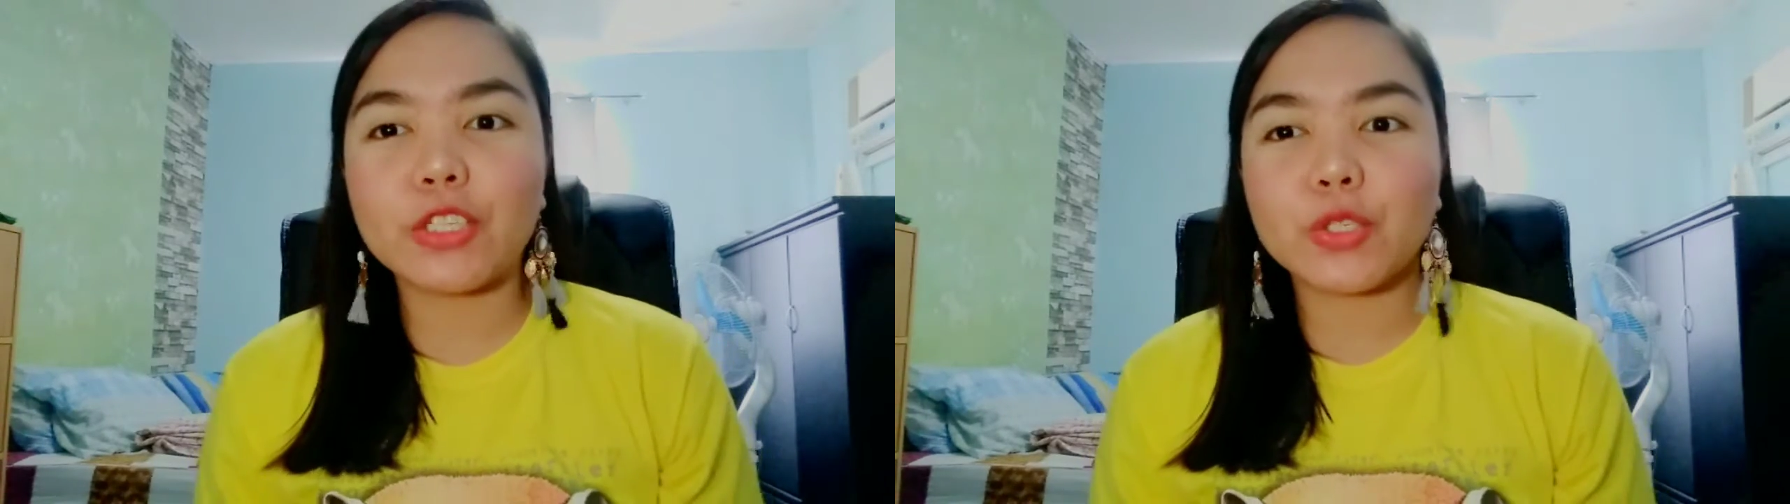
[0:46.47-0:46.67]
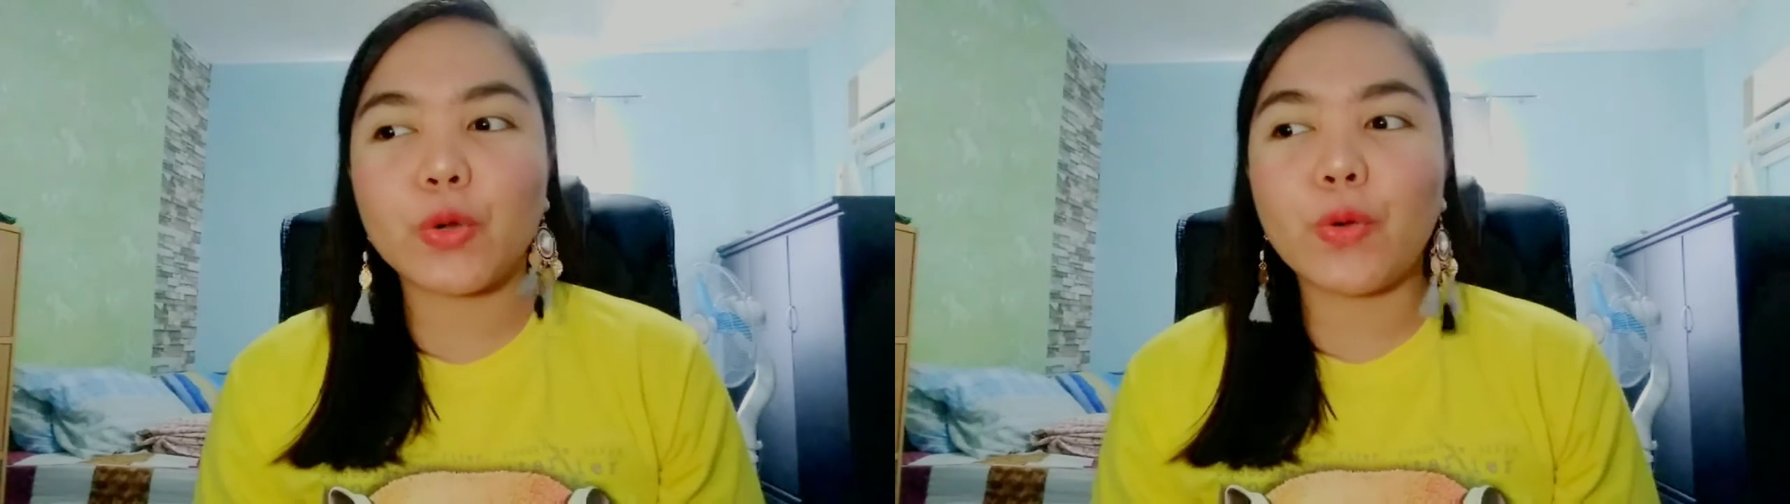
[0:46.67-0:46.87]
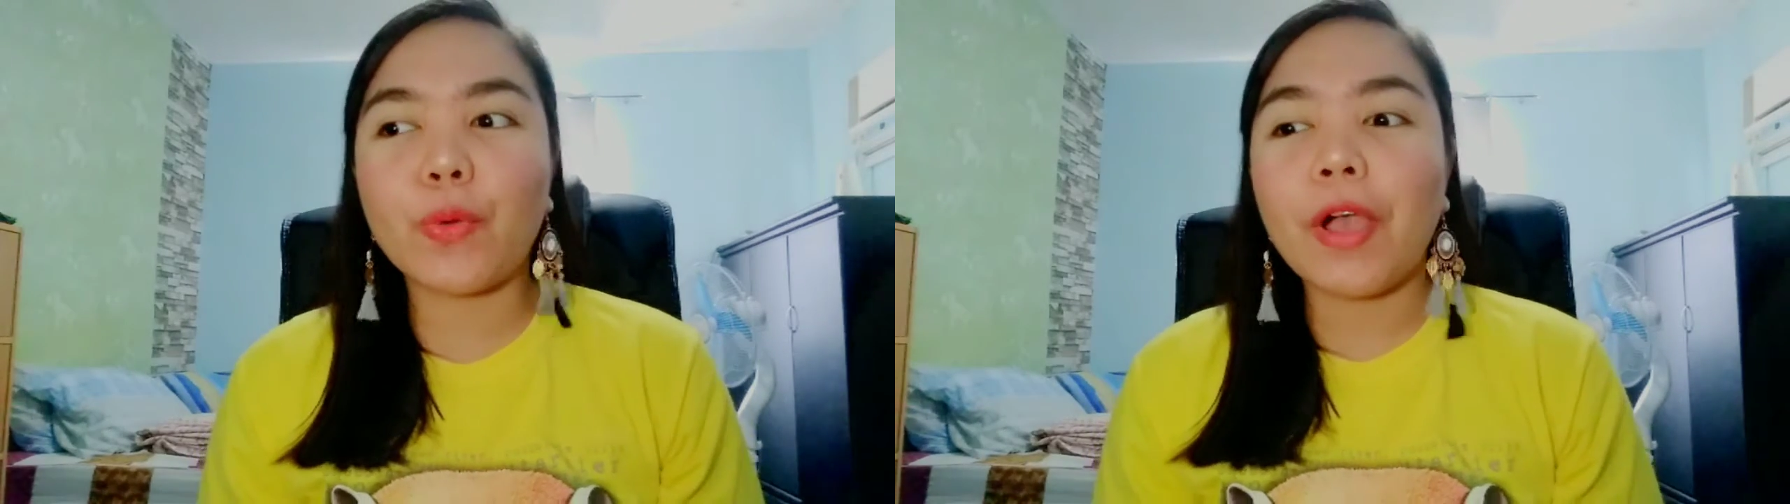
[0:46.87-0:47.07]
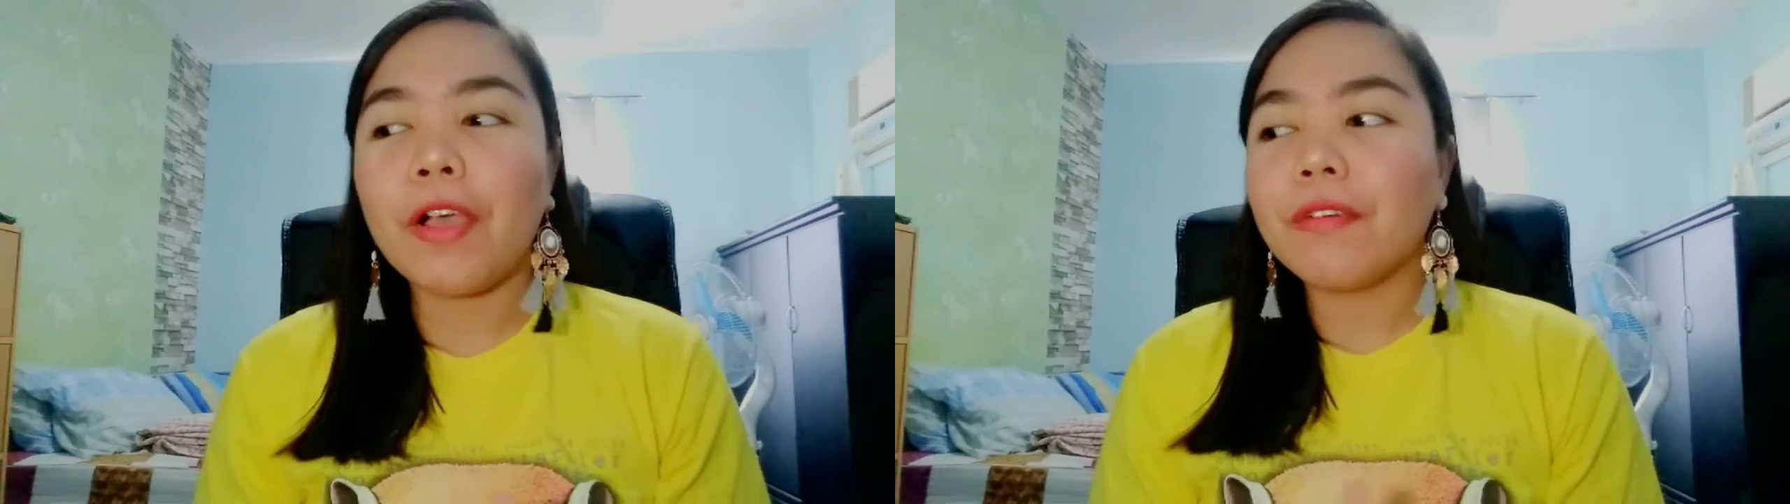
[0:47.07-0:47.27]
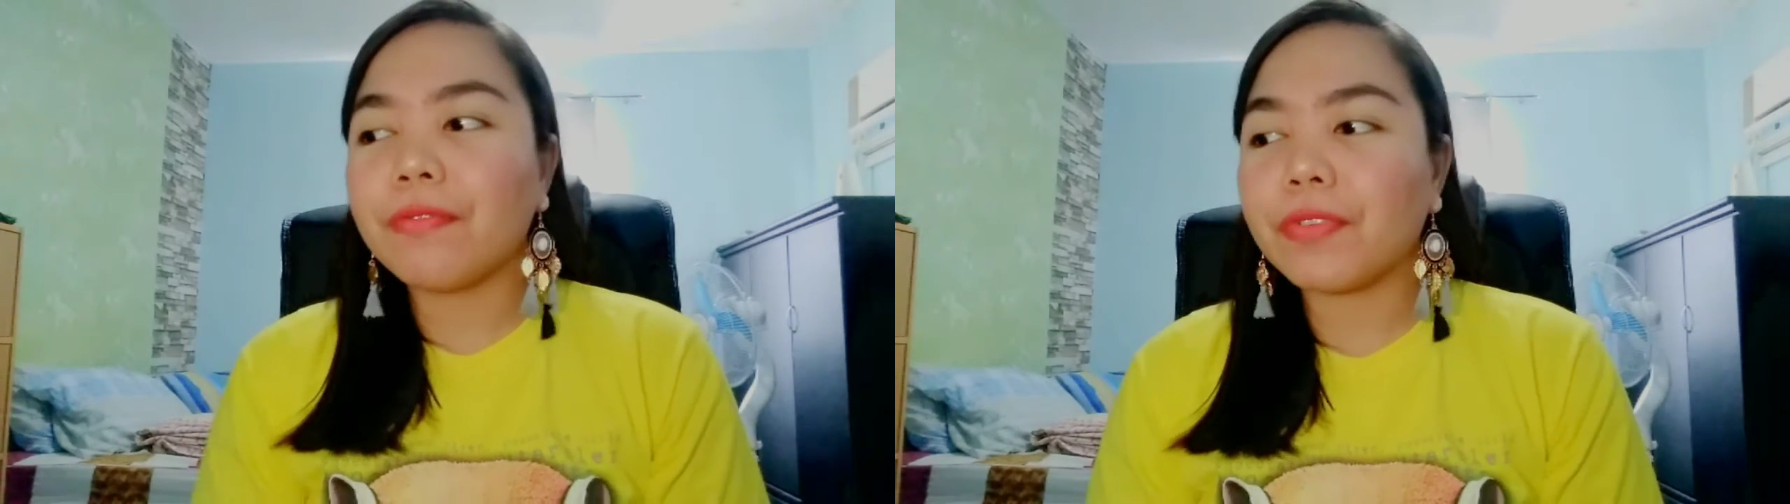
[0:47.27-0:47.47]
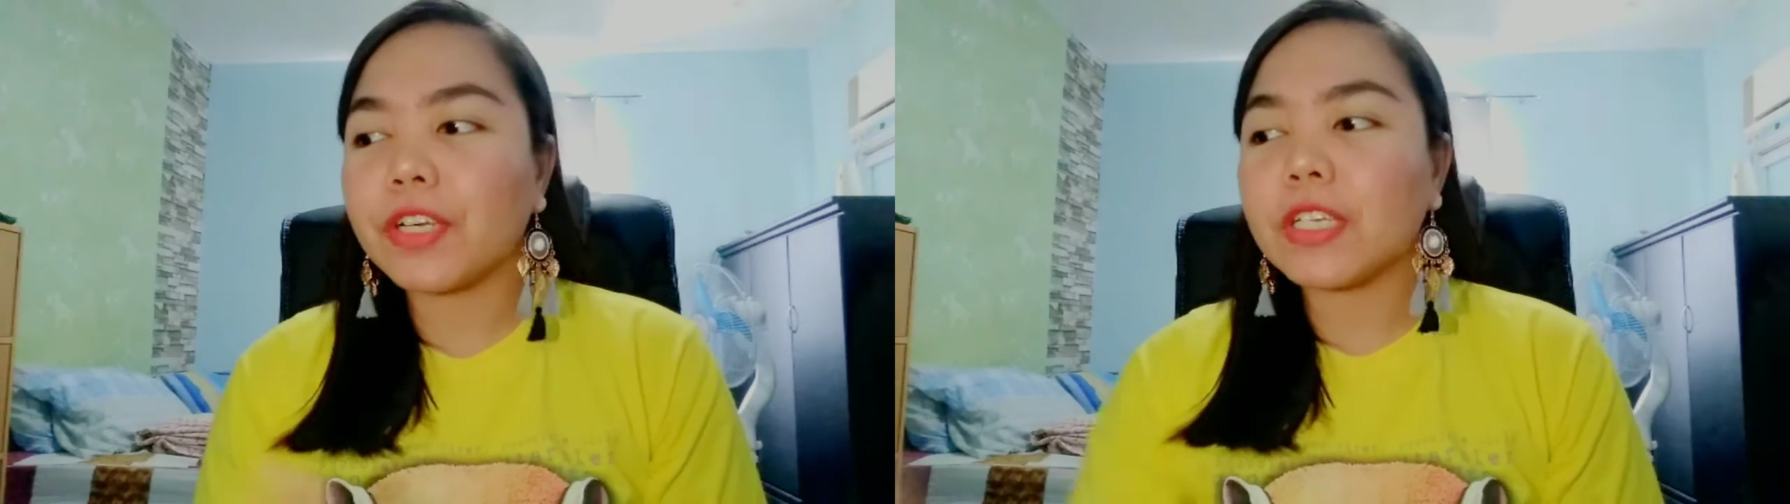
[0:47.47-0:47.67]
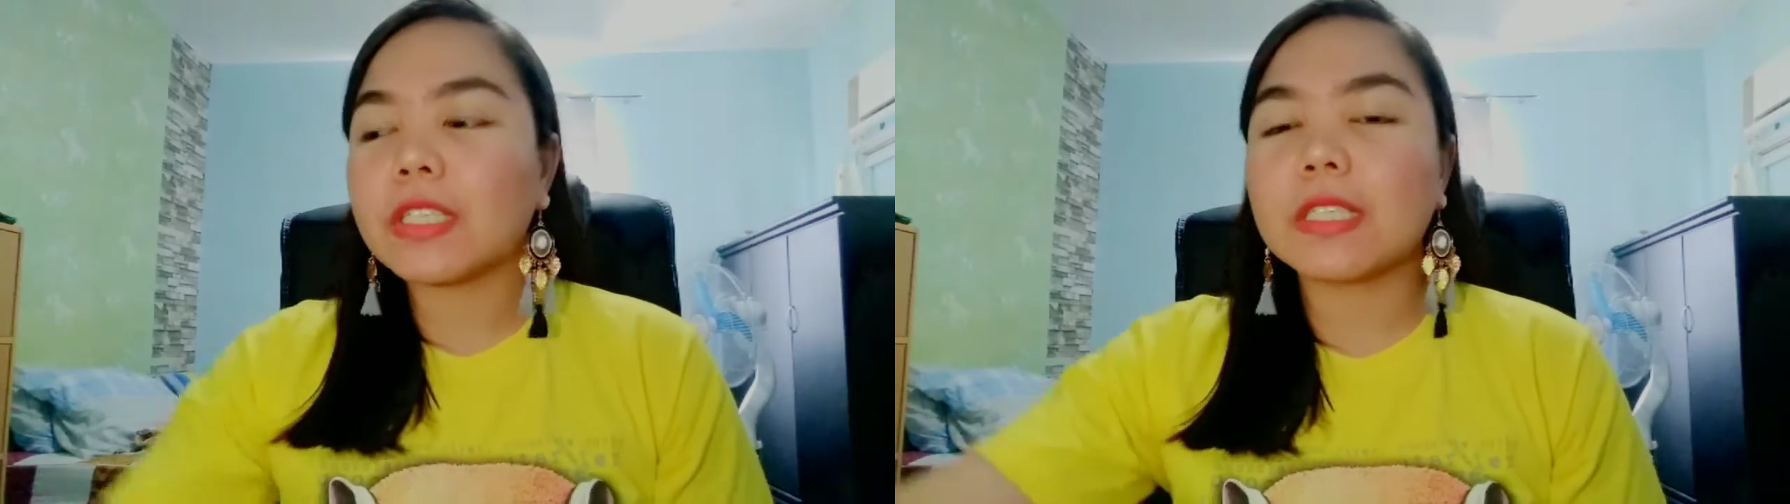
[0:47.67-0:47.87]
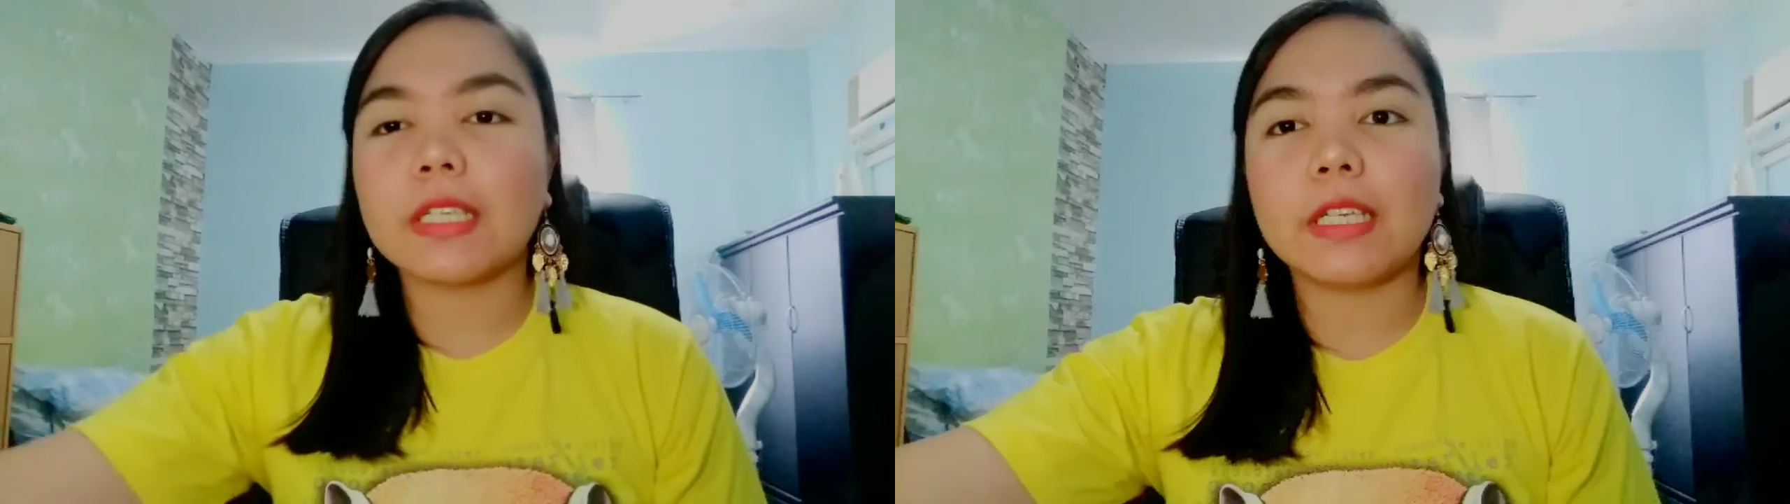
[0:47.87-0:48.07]
So,
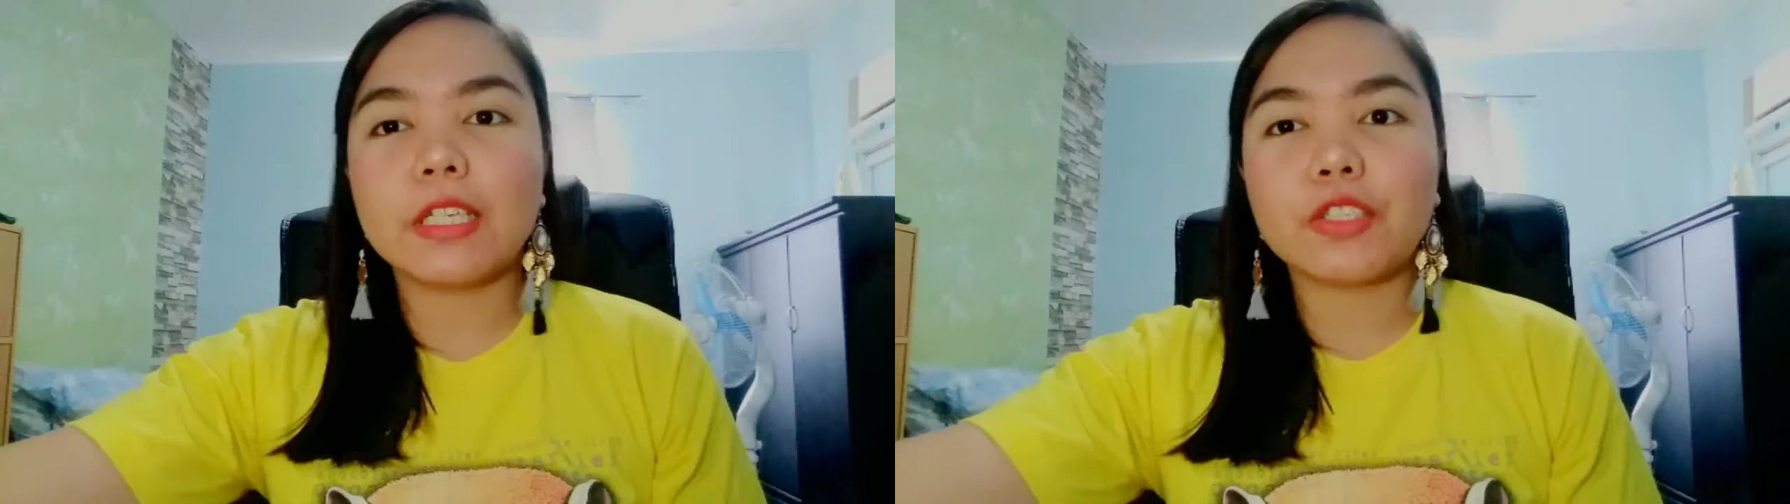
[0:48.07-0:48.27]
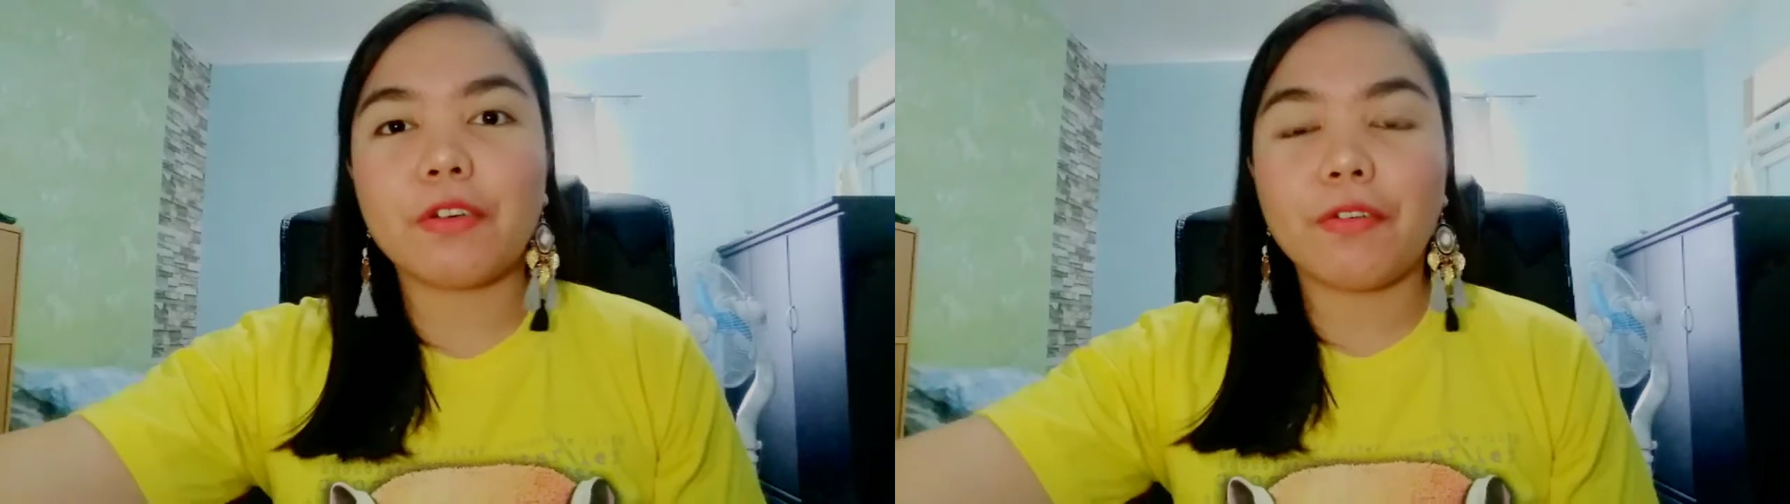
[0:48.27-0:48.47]
first is